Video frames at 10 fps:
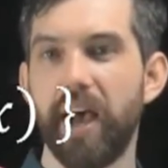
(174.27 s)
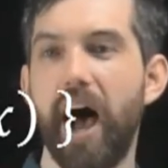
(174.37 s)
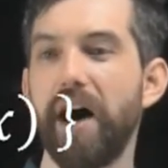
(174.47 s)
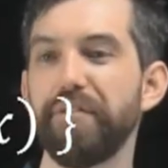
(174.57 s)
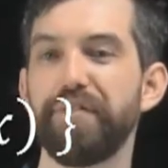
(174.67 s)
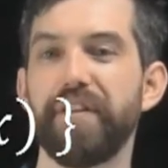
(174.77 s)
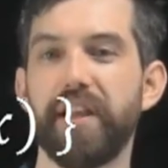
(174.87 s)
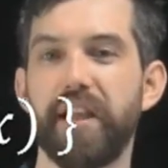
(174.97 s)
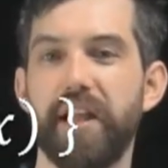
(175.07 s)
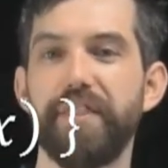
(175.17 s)
of
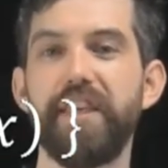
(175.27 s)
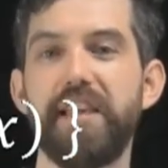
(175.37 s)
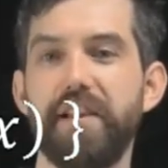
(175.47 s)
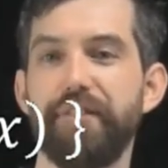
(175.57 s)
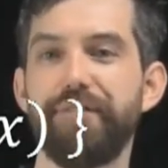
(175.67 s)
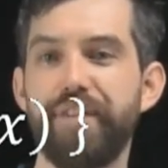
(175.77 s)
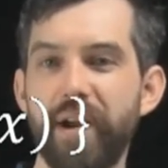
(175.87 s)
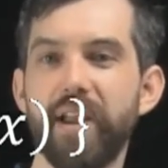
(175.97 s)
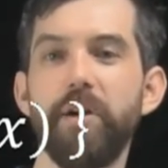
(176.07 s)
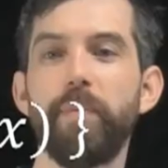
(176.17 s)
the
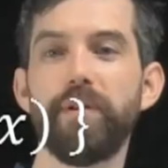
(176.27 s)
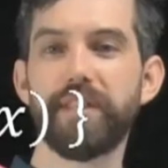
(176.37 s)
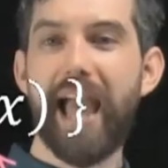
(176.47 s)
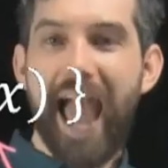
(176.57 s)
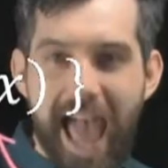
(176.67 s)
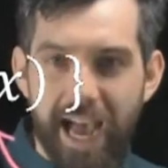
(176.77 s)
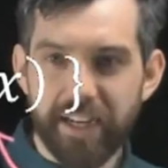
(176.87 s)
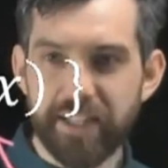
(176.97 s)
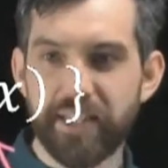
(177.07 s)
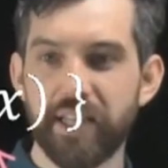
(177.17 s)
variables
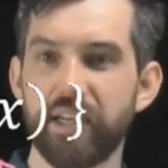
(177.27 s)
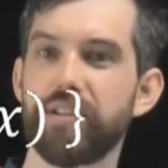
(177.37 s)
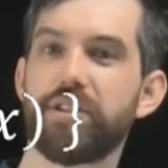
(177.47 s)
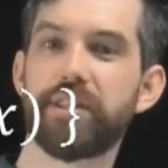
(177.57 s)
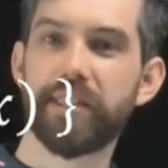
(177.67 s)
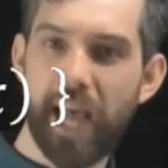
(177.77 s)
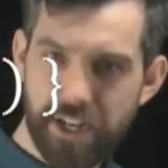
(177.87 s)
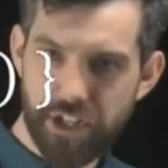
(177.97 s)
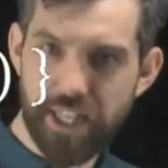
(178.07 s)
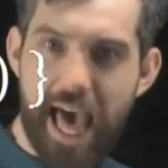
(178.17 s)
x
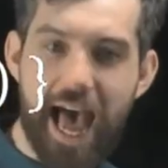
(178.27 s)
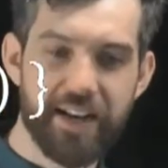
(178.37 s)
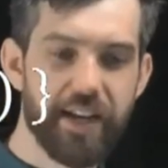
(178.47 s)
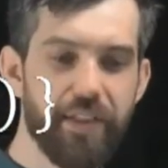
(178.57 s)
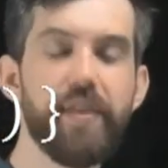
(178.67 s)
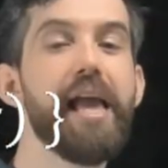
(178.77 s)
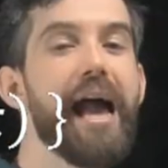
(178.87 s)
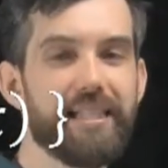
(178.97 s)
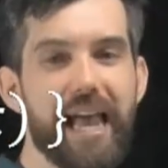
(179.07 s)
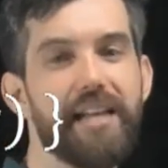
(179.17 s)
such that the
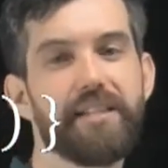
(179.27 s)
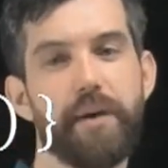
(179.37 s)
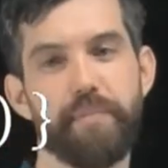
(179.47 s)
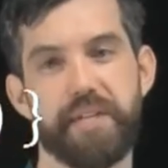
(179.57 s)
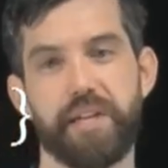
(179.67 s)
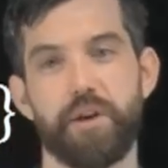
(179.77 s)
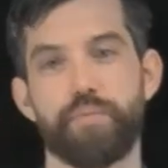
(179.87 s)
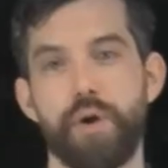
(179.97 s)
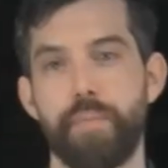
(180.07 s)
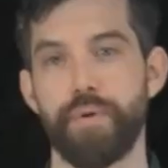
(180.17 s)
x has some particular
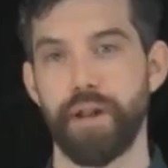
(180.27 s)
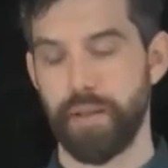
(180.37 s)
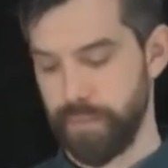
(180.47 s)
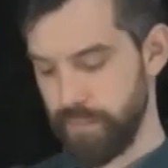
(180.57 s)
property.